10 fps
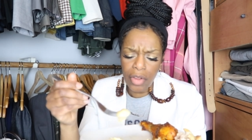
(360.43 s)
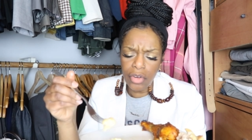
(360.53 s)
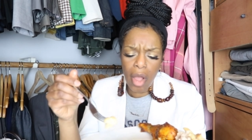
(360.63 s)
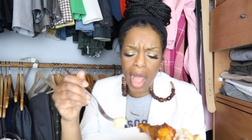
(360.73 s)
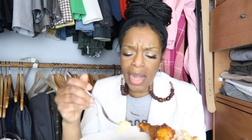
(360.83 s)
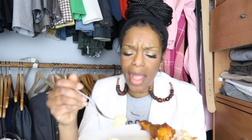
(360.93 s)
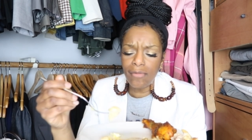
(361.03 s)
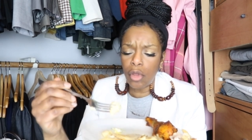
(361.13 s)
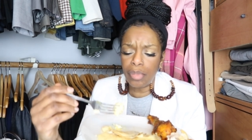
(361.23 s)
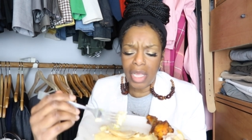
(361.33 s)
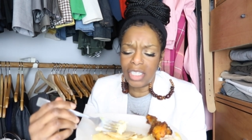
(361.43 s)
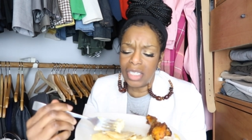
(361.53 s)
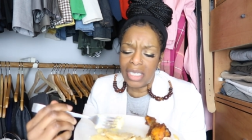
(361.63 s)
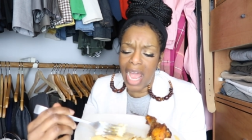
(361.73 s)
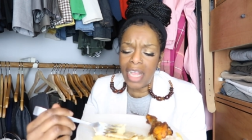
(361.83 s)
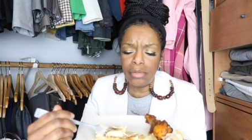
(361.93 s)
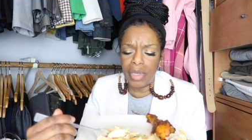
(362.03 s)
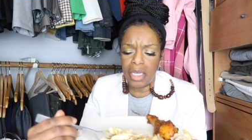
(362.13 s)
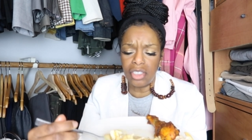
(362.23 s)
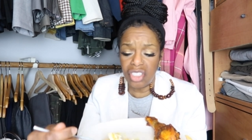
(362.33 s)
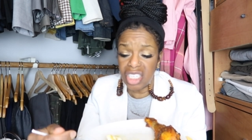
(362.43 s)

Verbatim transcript: No, I didn't have no plans. Just ask me.